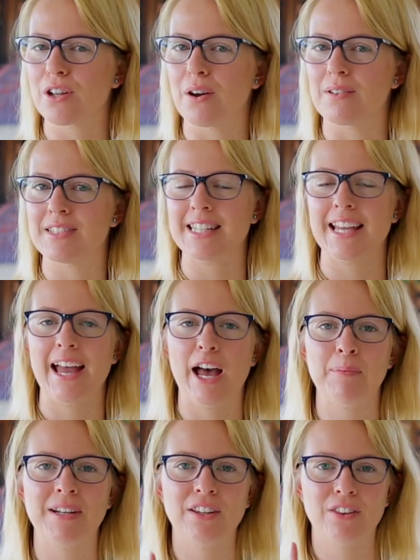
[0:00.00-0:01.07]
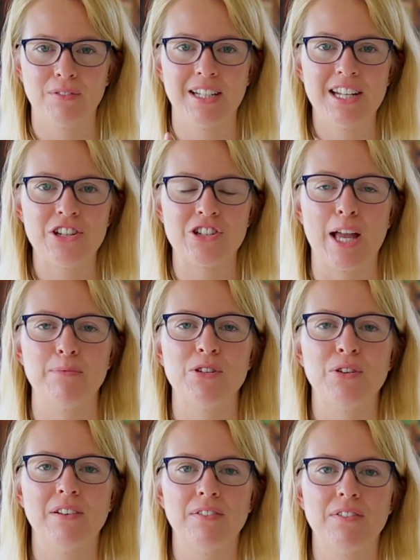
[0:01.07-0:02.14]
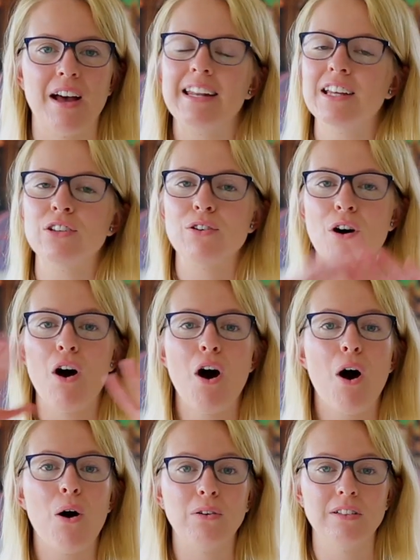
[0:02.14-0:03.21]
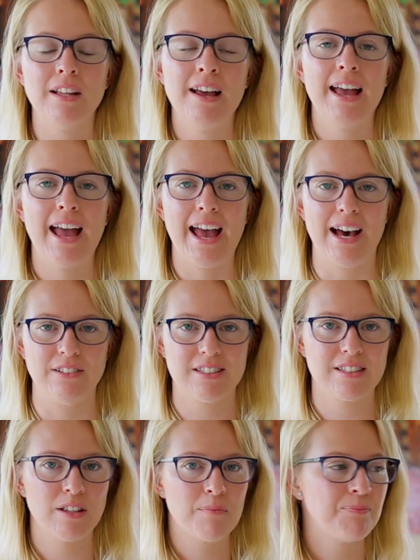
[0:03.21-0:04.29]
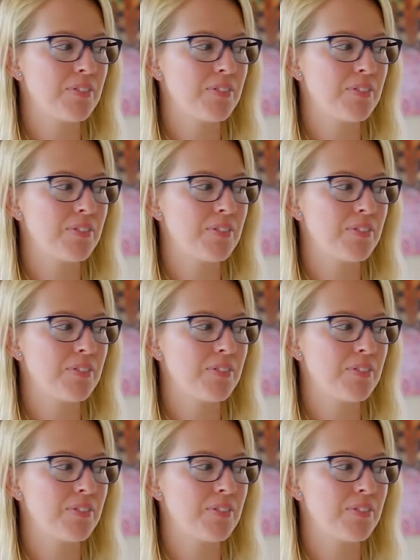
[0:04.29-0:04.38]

go and see how many three D shapes you can find in your whole house.